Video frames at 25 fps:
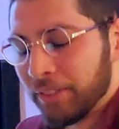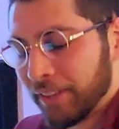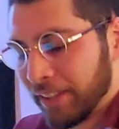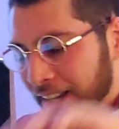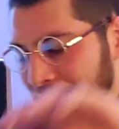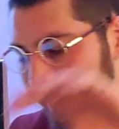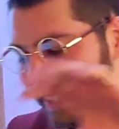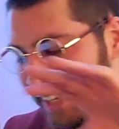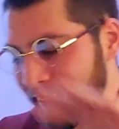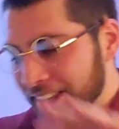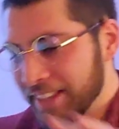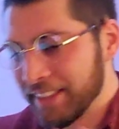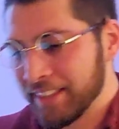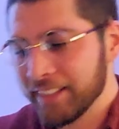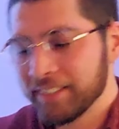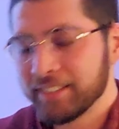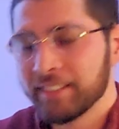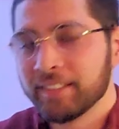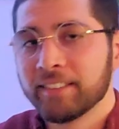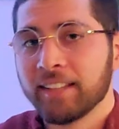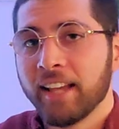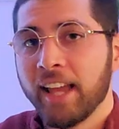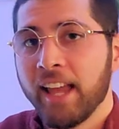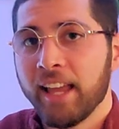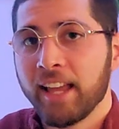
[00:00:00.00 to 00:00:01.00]
again, this
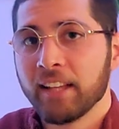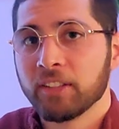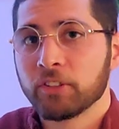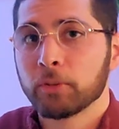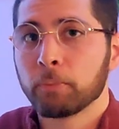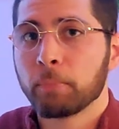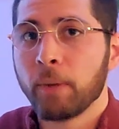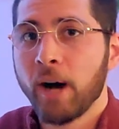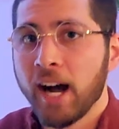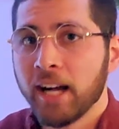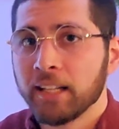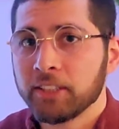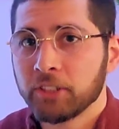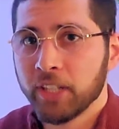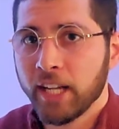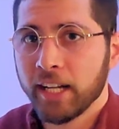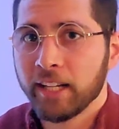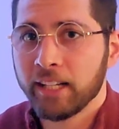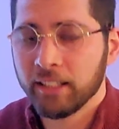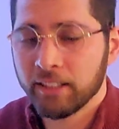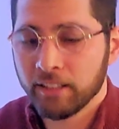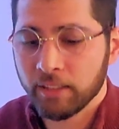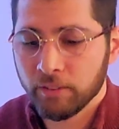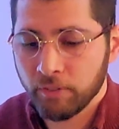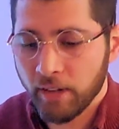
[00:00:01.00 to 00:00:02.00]
is a spot
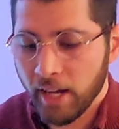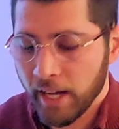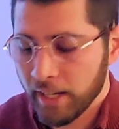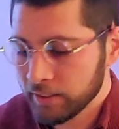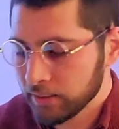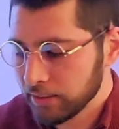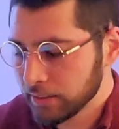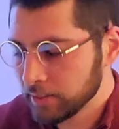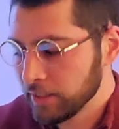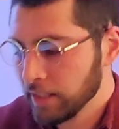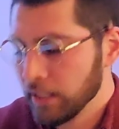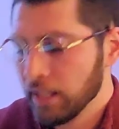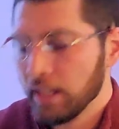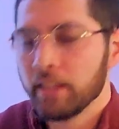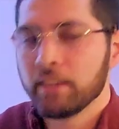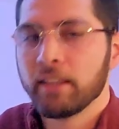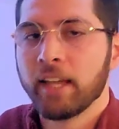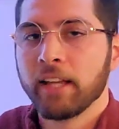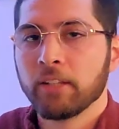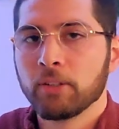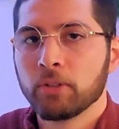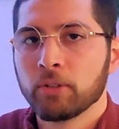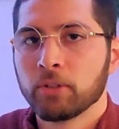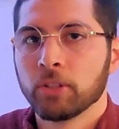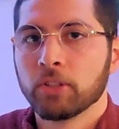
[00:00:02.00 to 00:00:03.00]
checking device that
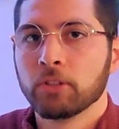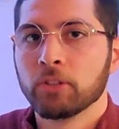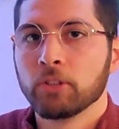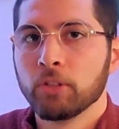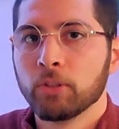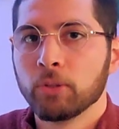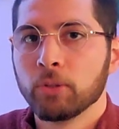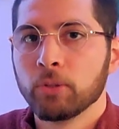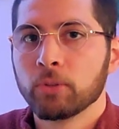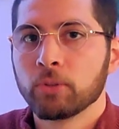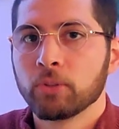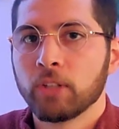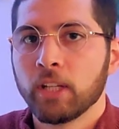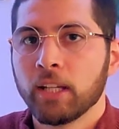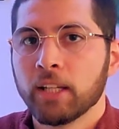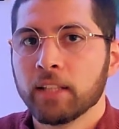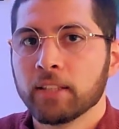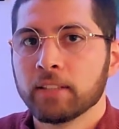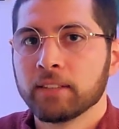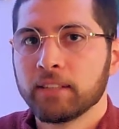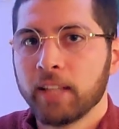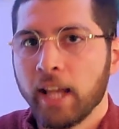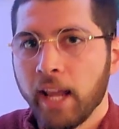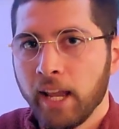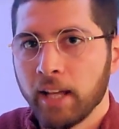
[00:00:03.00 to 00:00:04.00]
you should use
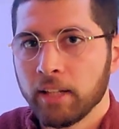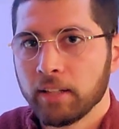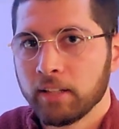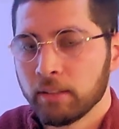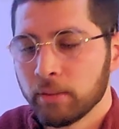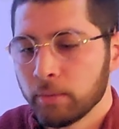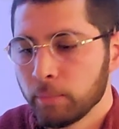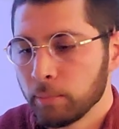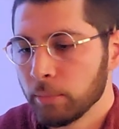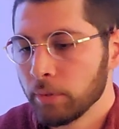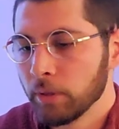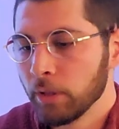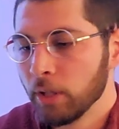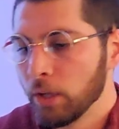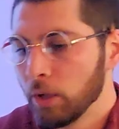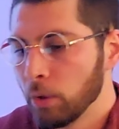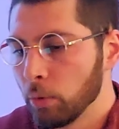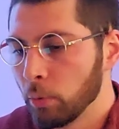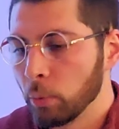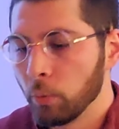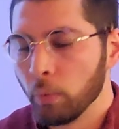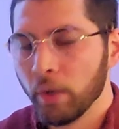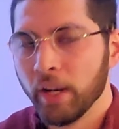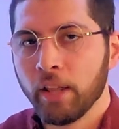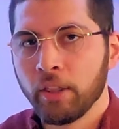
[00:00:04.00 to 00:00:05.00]
in tandem
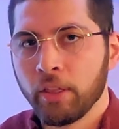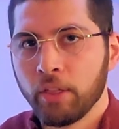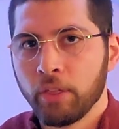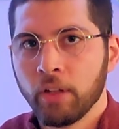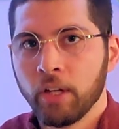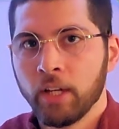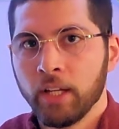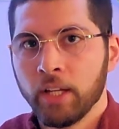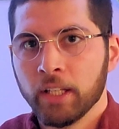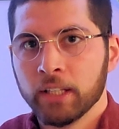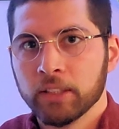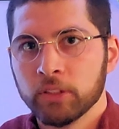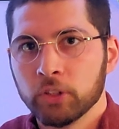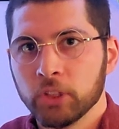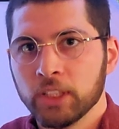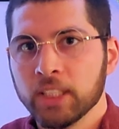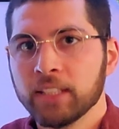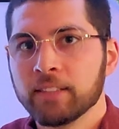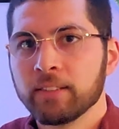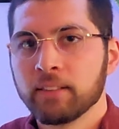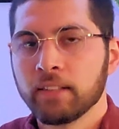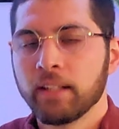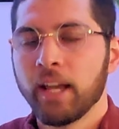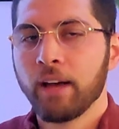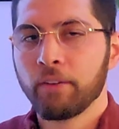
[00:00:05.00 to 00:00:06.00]
with
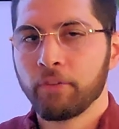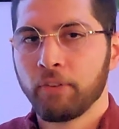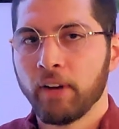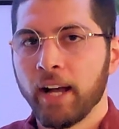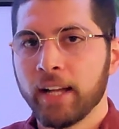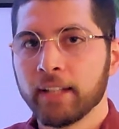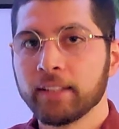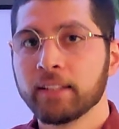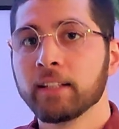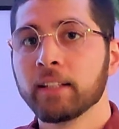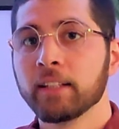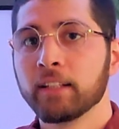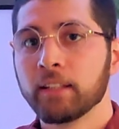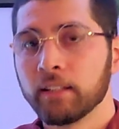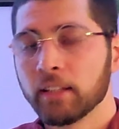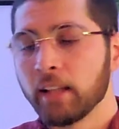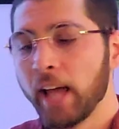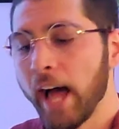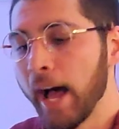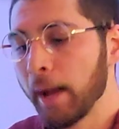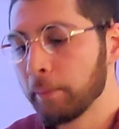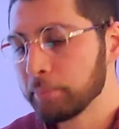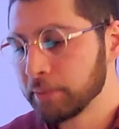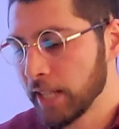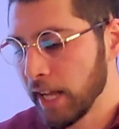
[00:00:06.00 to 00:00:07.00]
GCFID
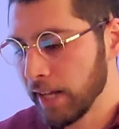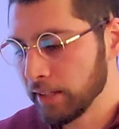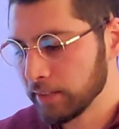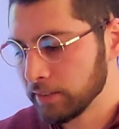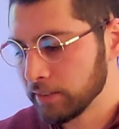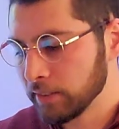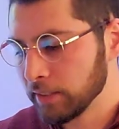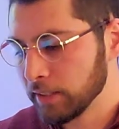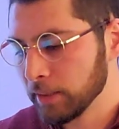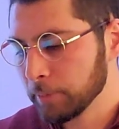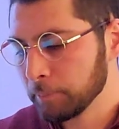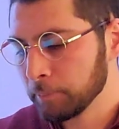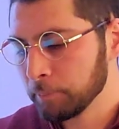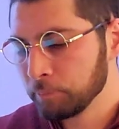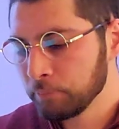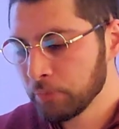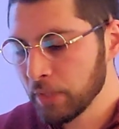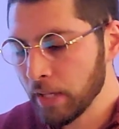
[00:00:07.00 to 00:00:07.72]
lab testing.